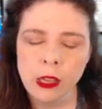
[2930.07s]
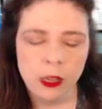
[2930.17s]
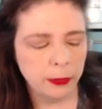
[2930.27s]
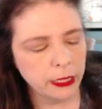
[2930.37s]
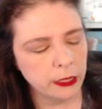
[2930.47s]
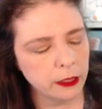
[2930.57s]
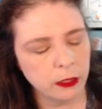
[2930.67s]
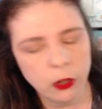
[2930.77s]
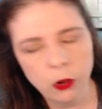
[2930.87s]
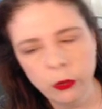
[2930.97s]
Because
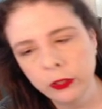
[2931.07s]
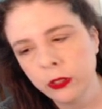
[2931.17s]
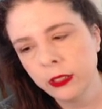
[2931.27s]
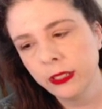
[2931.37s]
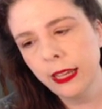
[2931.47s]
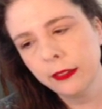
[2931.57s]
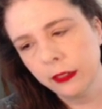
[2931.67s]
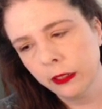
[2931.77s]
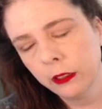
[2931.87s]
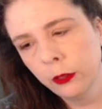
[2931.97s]
you're going to the
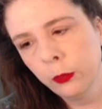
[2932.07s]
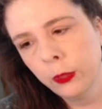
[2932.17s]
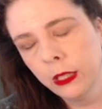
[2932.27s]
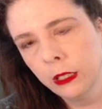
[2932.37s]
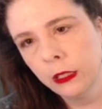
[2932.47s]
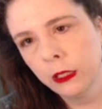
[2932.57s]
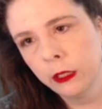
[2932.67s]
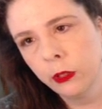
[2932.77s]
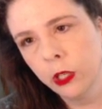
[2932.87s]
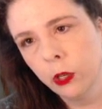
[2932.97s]
desert. You would think that
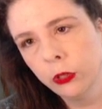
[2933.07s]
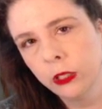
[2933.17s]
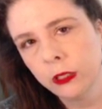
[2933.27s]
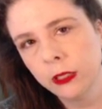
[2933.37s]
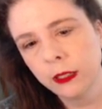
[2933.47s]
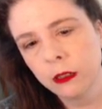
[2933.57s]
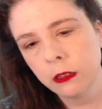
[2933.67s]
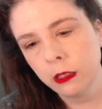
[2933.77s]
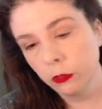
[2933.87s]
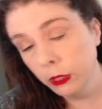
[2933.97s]
you'd go to the desert
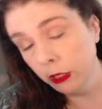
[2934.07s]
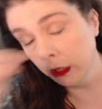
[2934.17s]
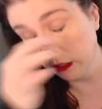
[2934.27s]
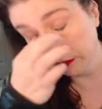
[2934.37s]
in the winter.